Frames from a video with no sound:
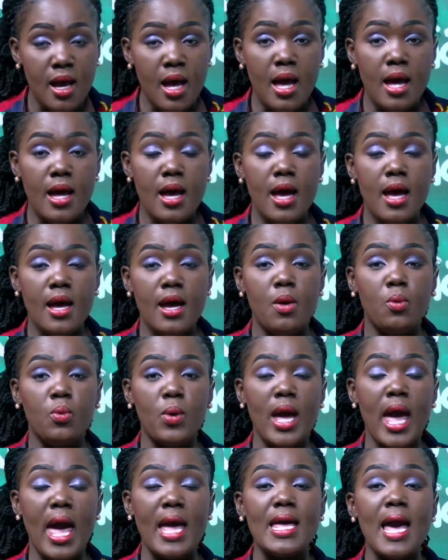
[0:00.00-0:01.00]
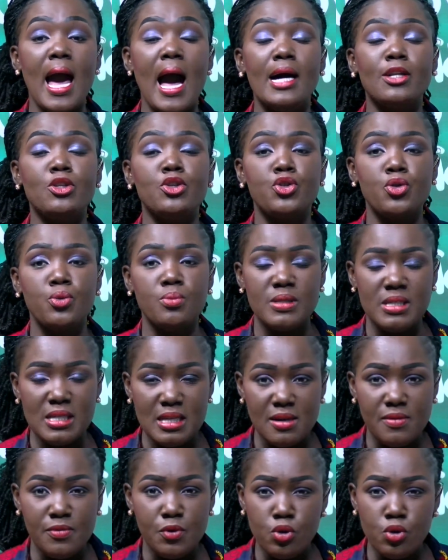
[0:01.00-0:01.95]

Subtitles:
We eye Adom TV.